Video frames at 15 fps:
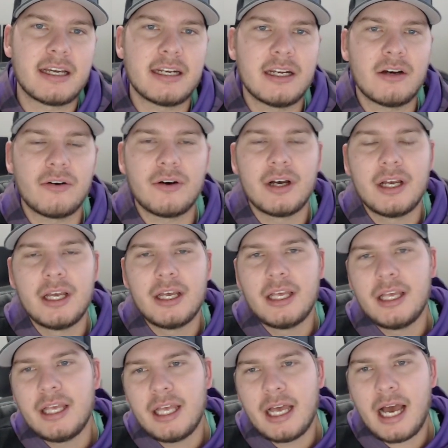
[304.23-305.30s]
Now,
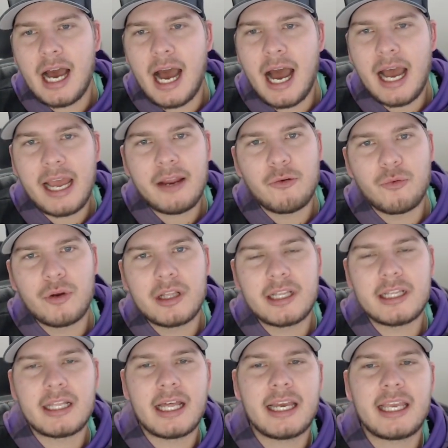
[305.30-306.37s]
I really
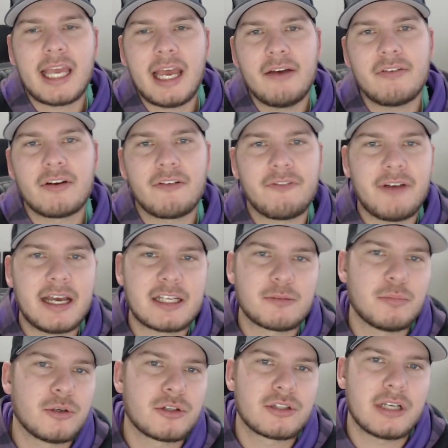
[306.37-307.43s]
like having a fast
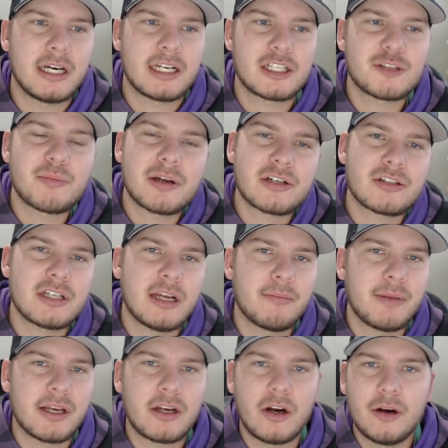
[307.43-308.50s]
push side, especially on
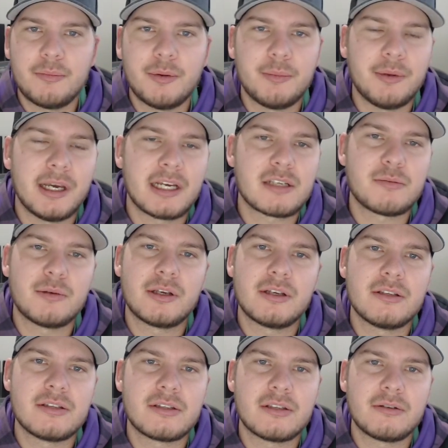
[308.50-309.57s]
my carpet bags
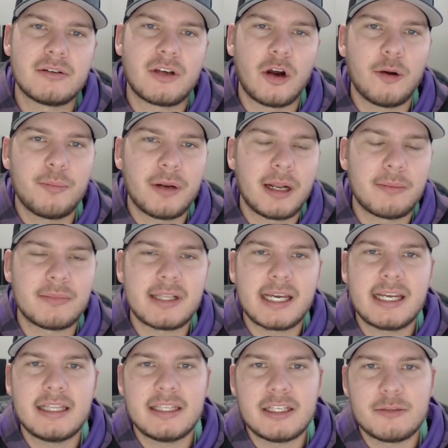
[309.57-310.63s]
because carpet I'm
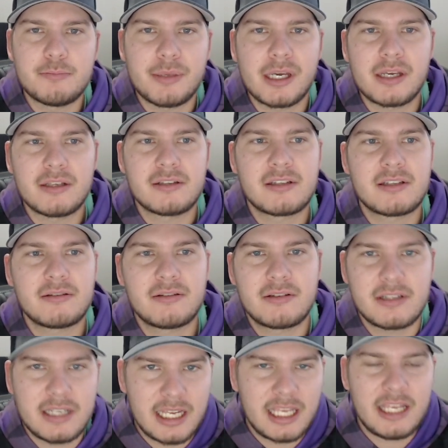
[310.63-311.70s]
laying these big
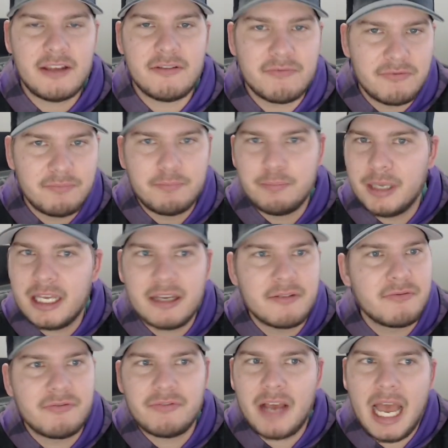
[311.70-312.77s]
sticky big
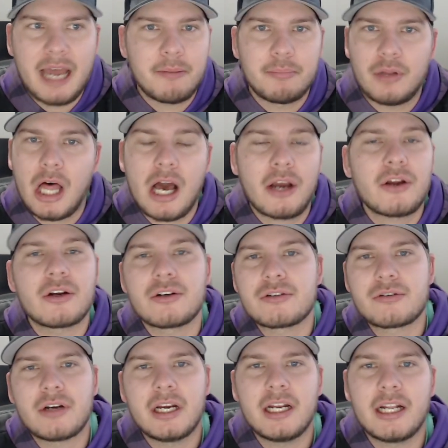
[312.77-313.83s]
fat
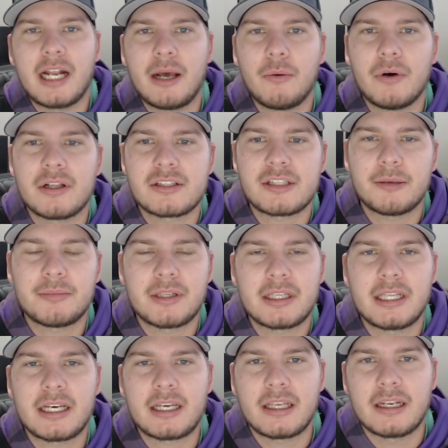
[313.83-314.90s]
blockers, right? And I want something
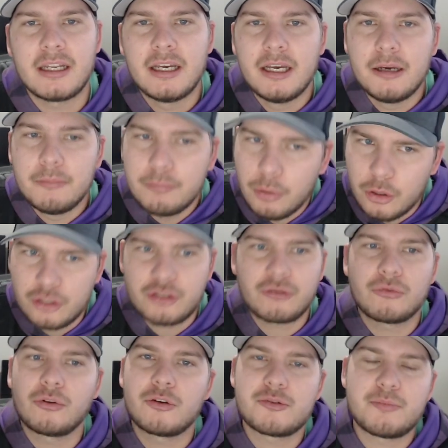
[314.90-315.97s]
that can push
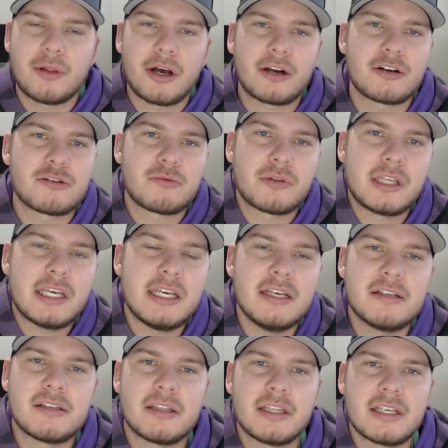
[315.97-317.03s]
through those blockers with
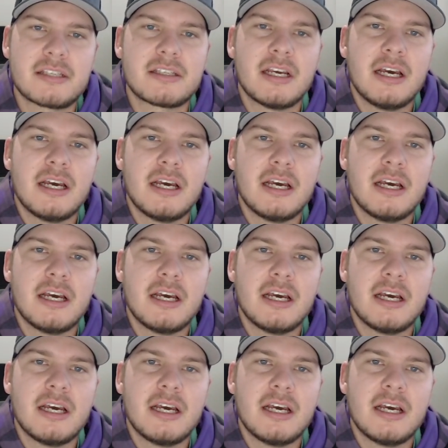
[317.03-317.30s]
ease. And this